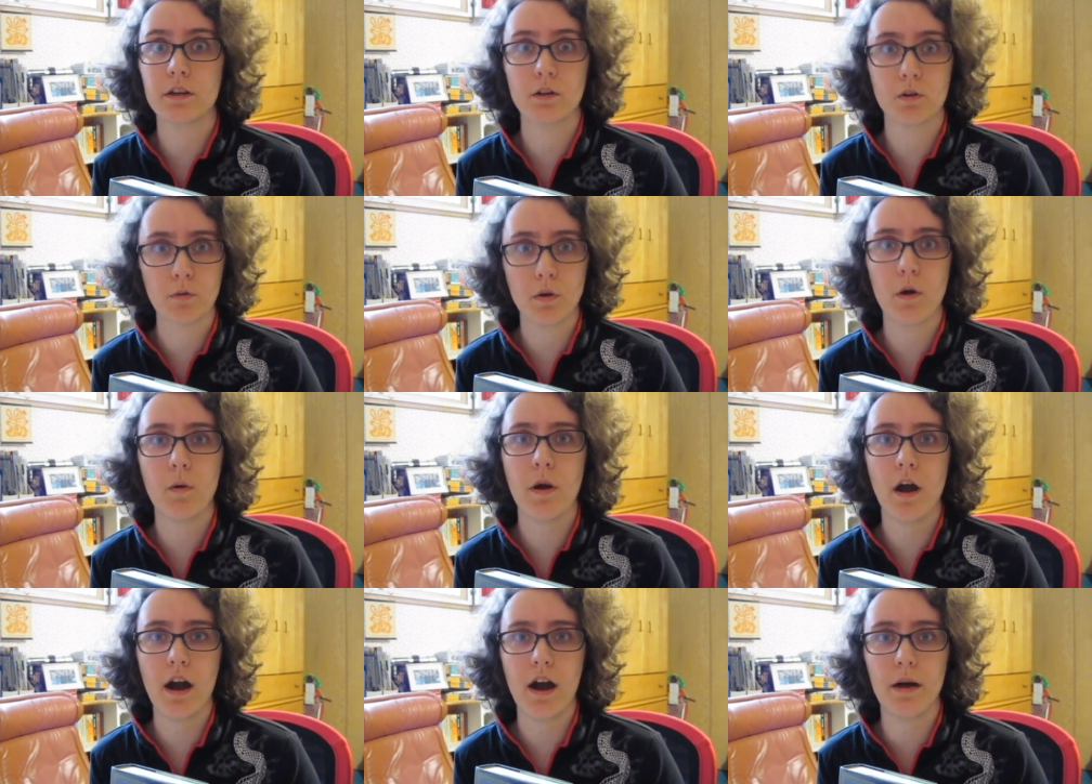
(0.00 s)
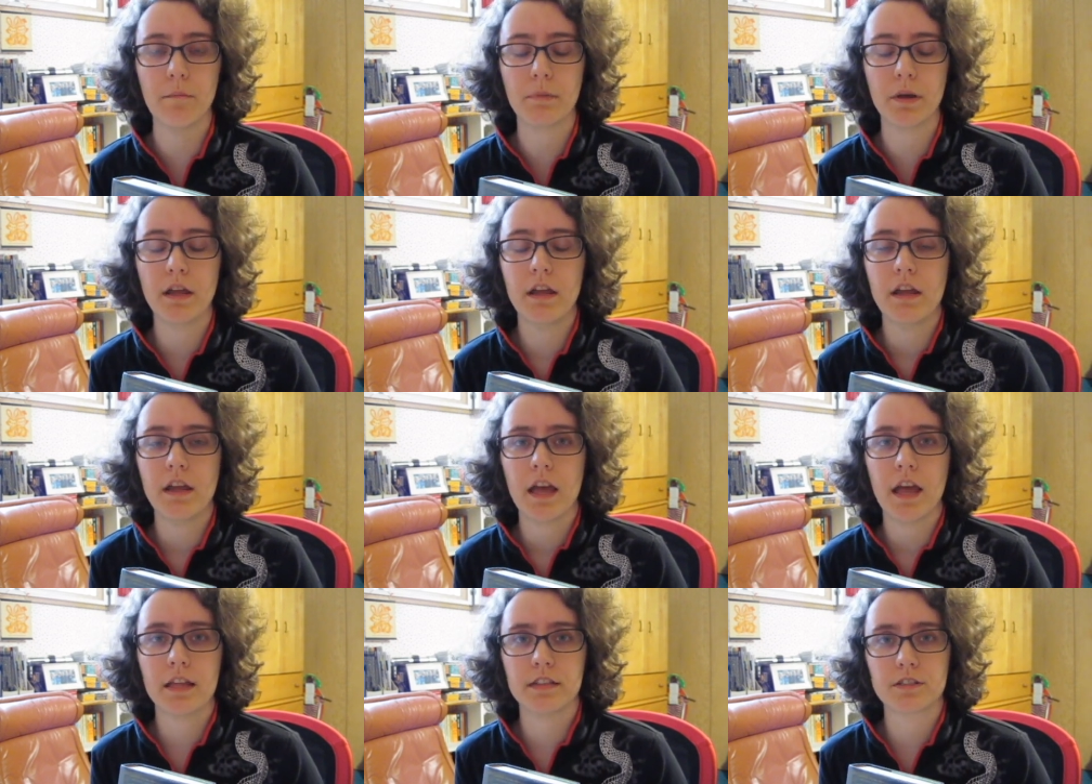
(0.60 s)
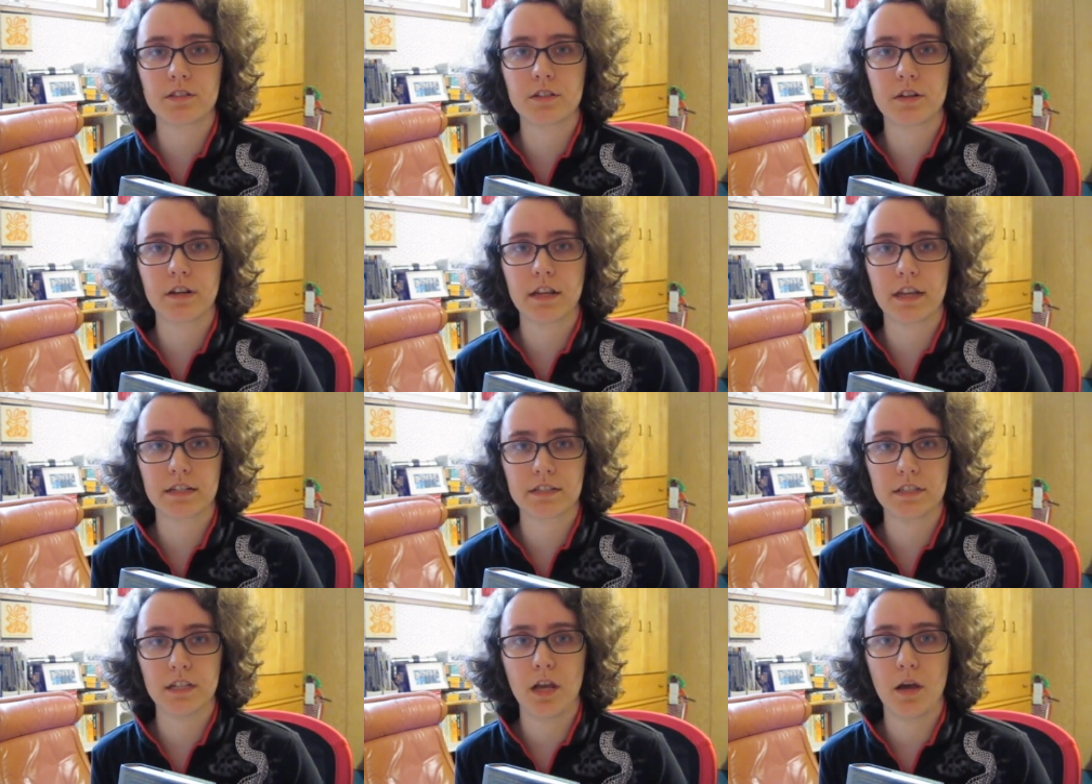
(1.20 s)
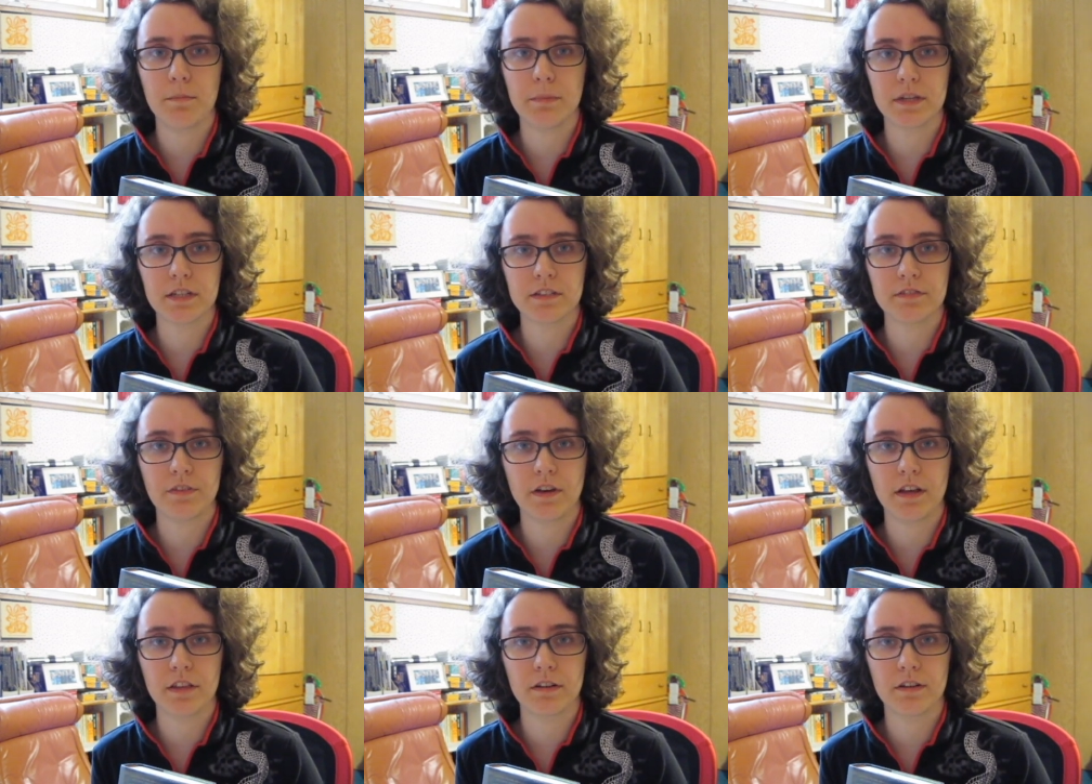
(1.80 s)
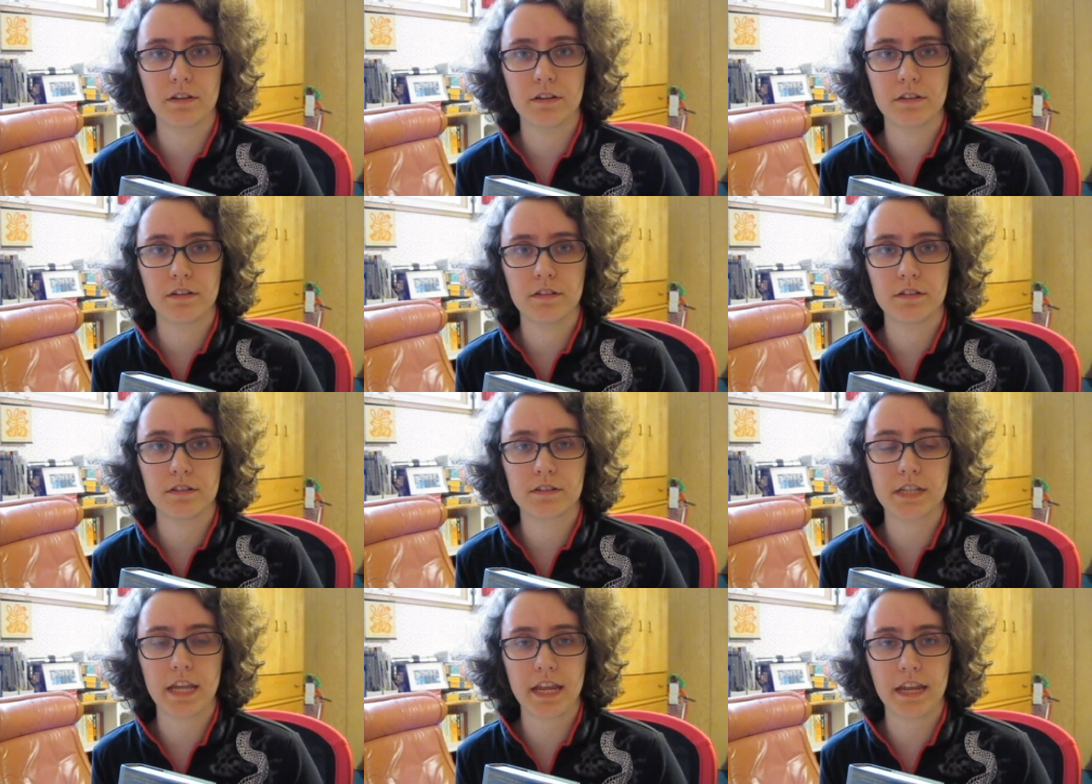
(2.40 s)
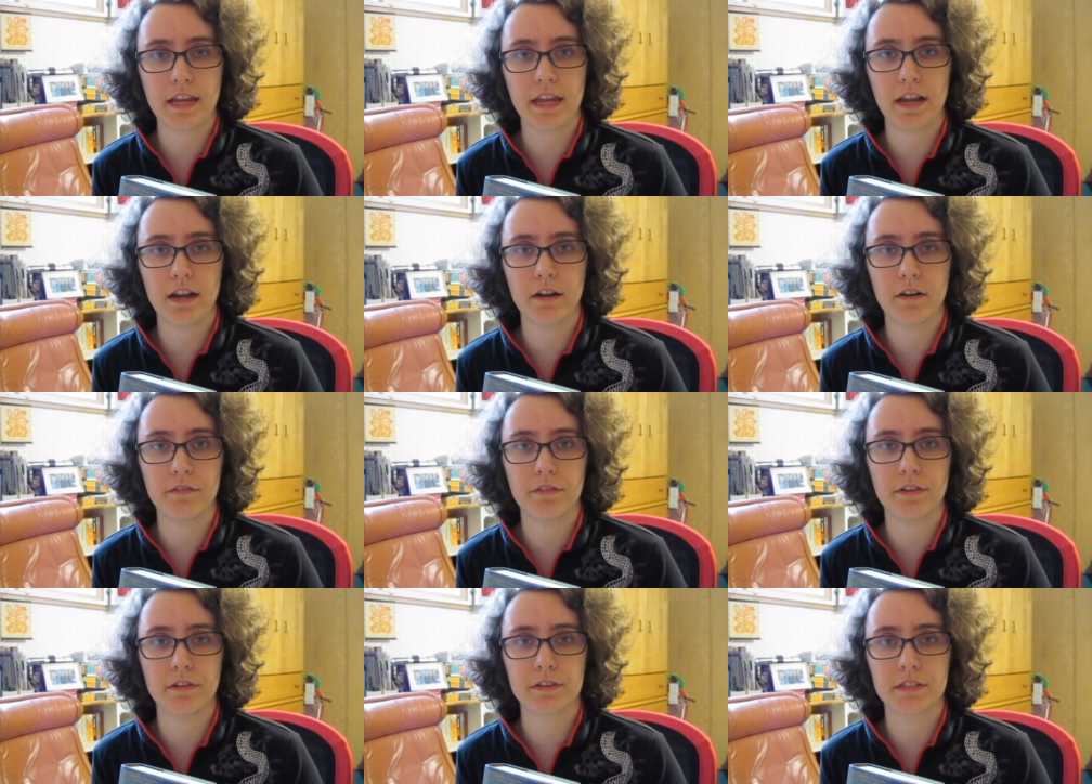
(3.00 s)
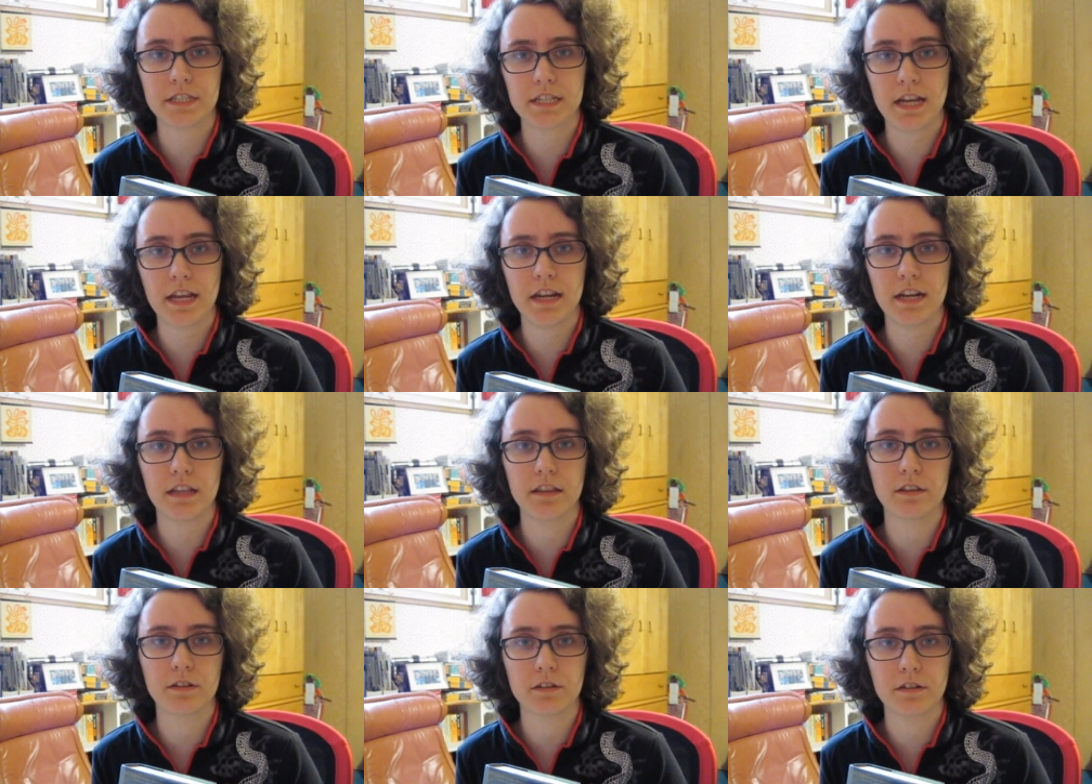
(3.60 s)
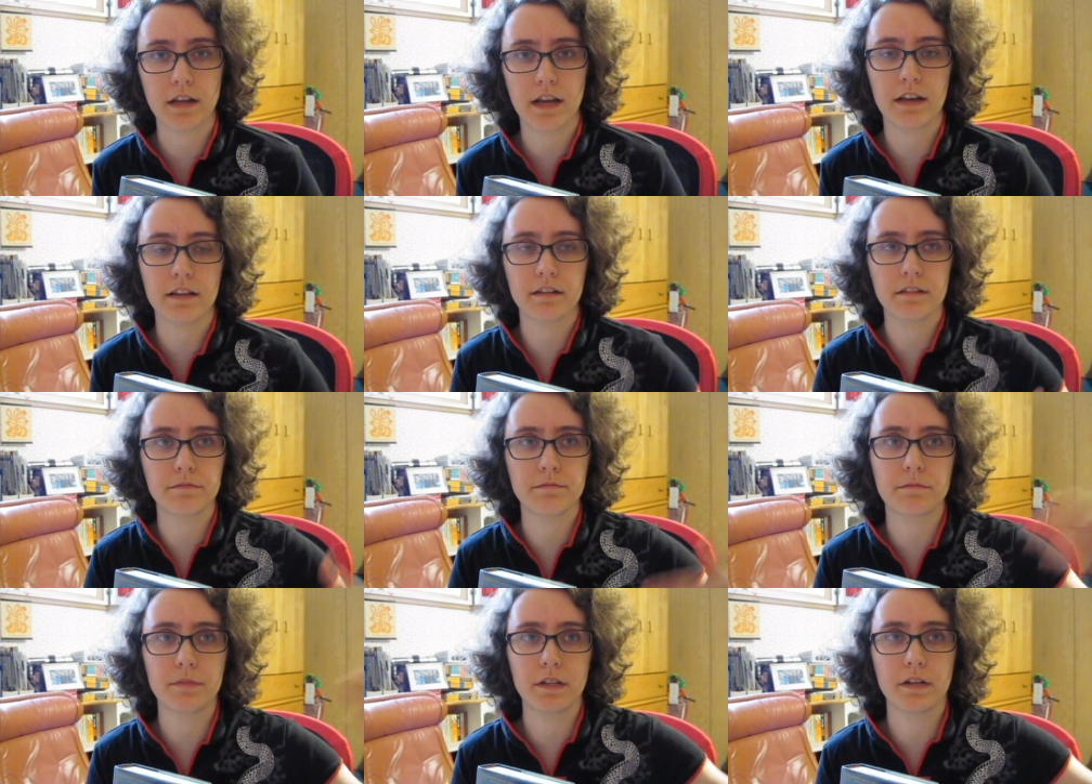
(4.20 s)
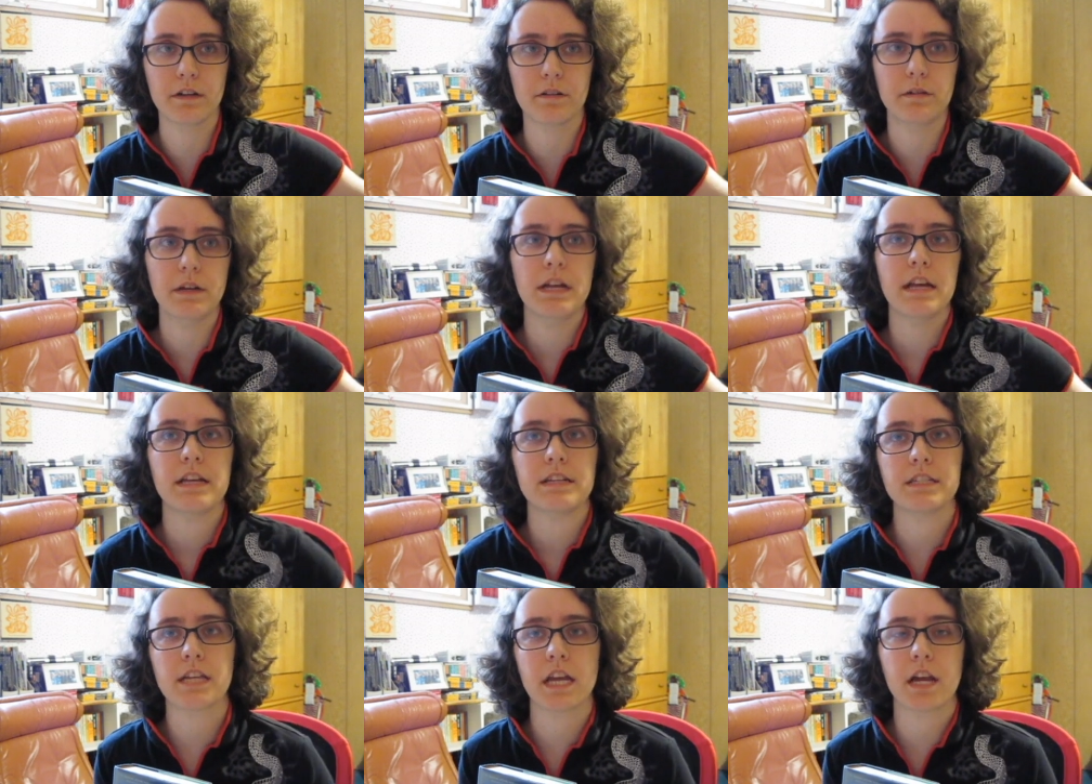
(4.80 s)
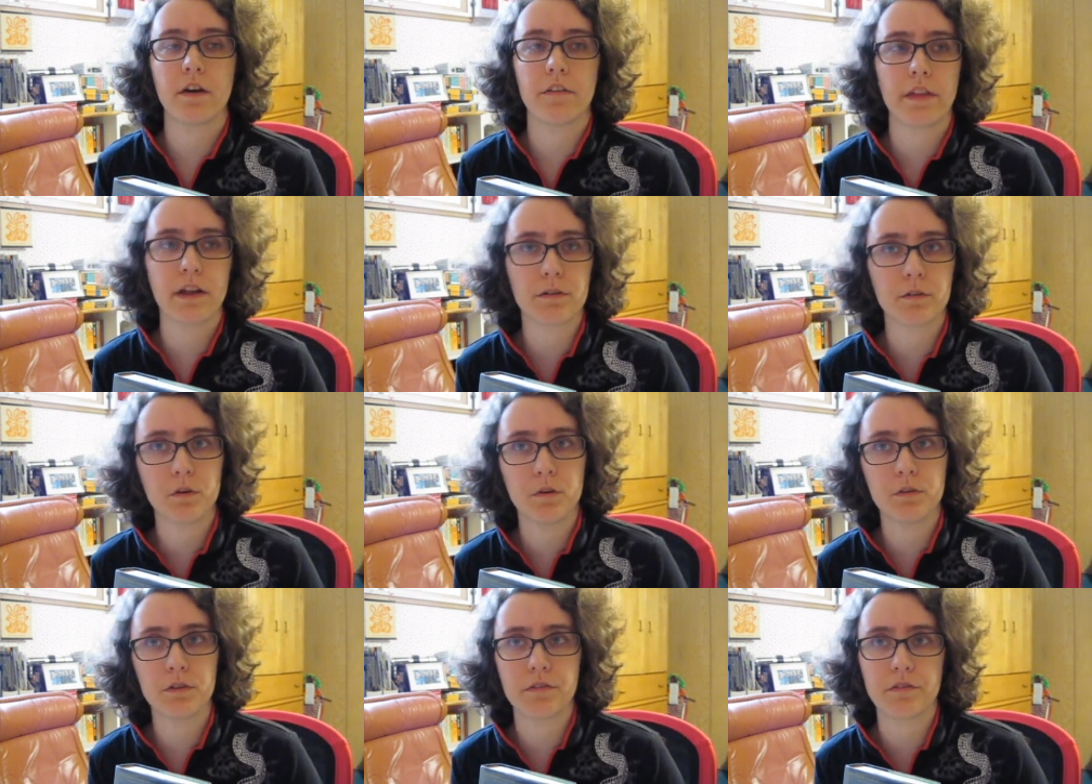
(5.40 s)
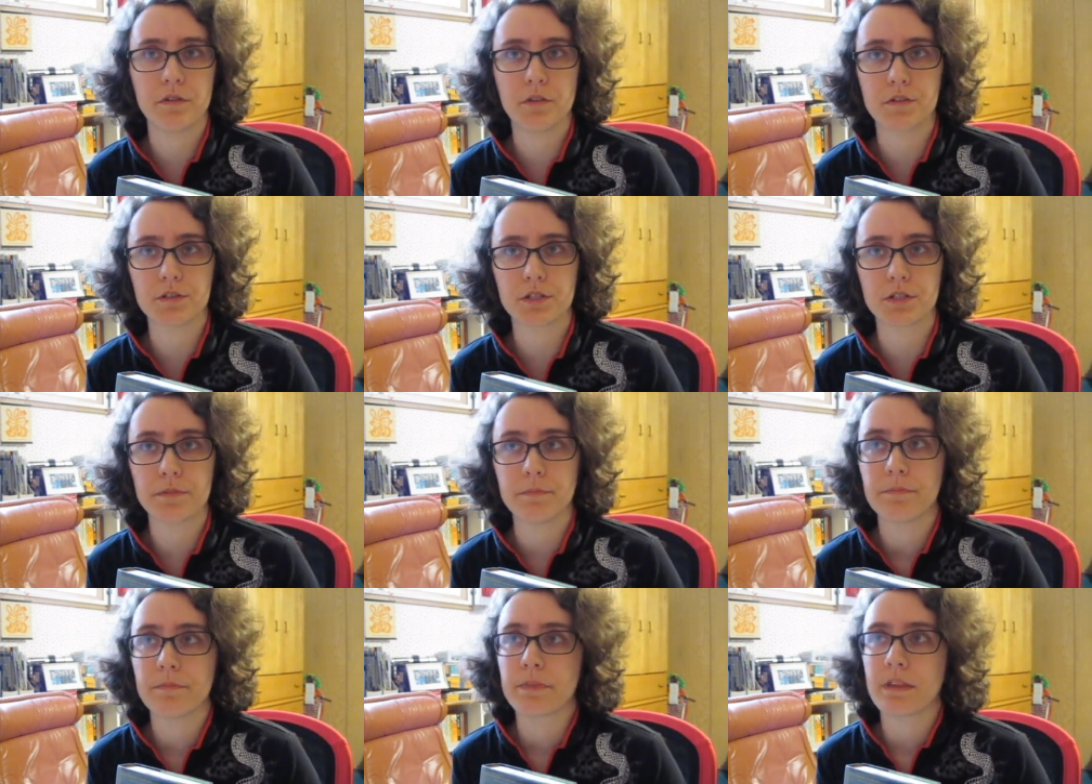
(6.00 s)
grow up and start actually helping his father take care of their estate and learn how to, you know, take on that role in the future.